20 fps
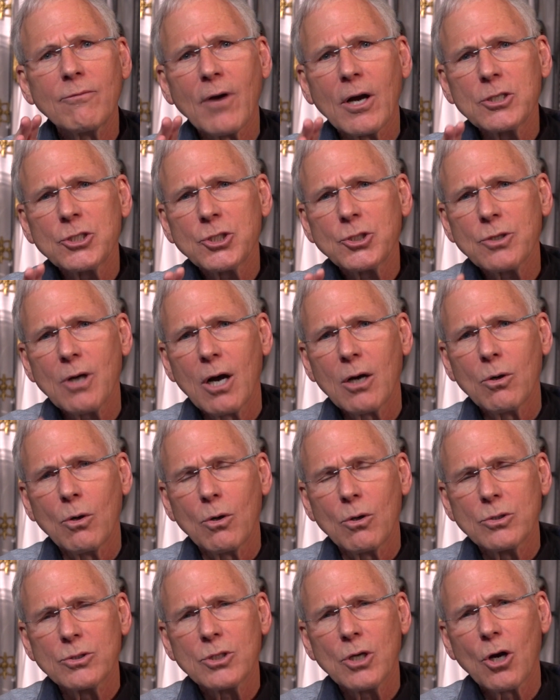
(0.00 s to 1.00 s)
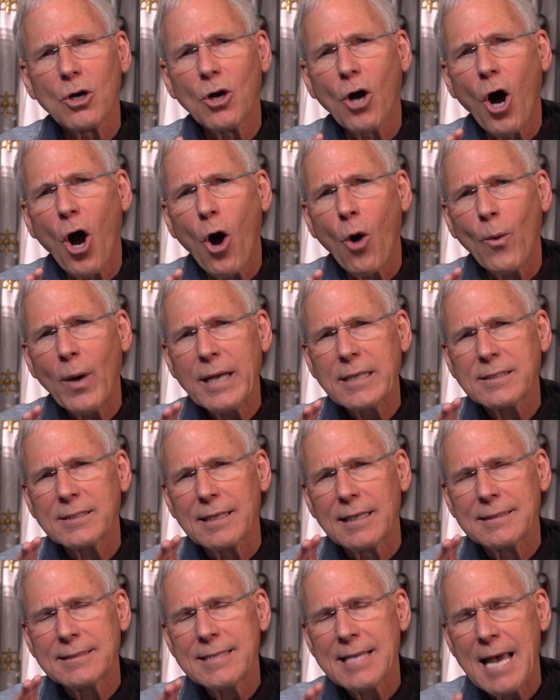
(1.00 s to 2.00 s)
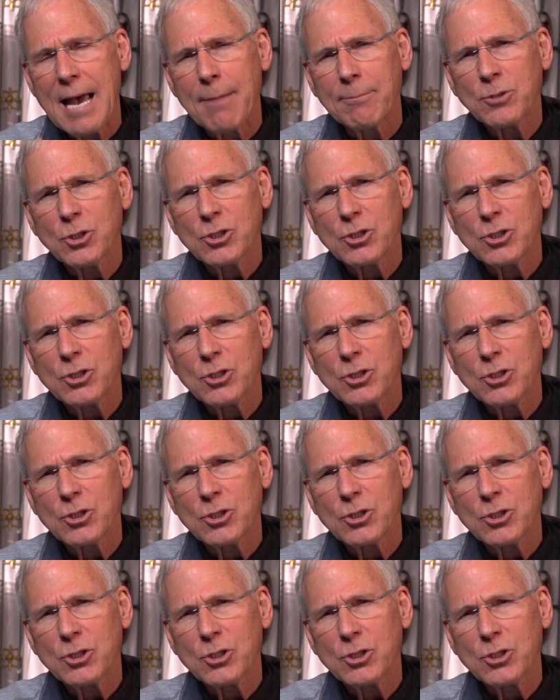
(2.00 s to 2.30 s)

our struggles are always an attempt